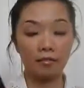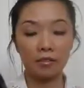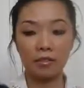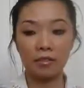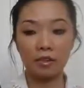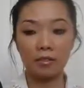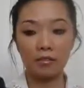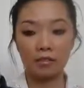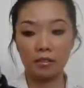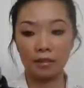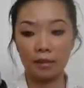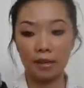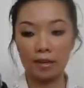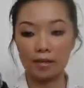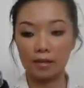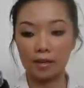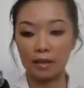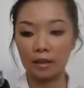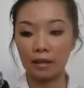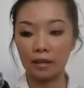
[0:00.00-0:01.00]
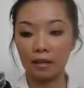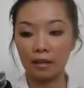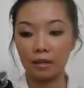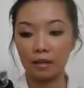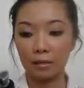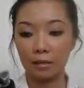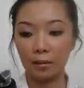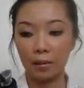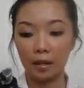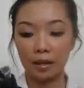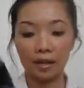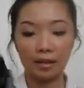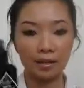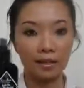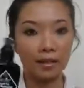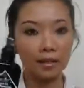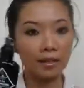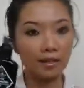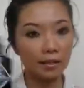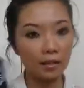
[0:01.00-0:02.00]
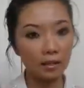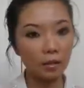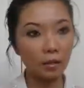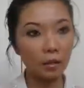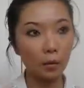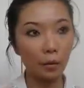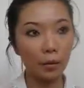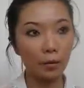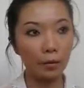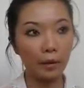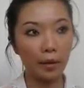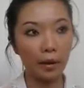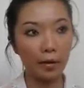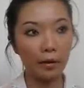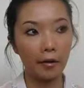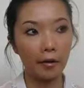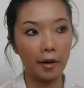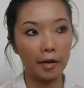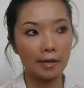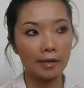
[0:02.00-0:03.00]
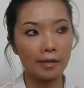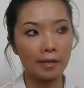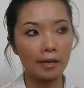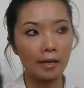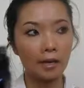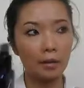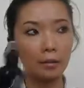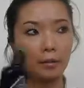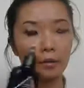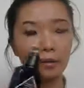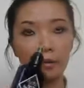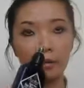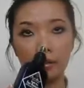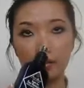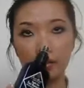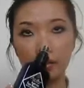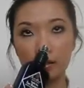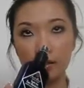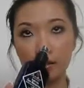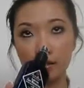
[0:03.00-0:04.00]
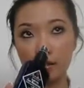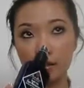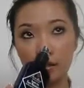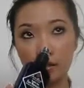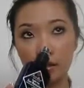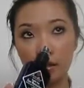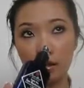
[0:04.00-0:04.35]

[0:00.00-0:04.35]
This stuff is amazing, but it is a little bit pricey. I believe it's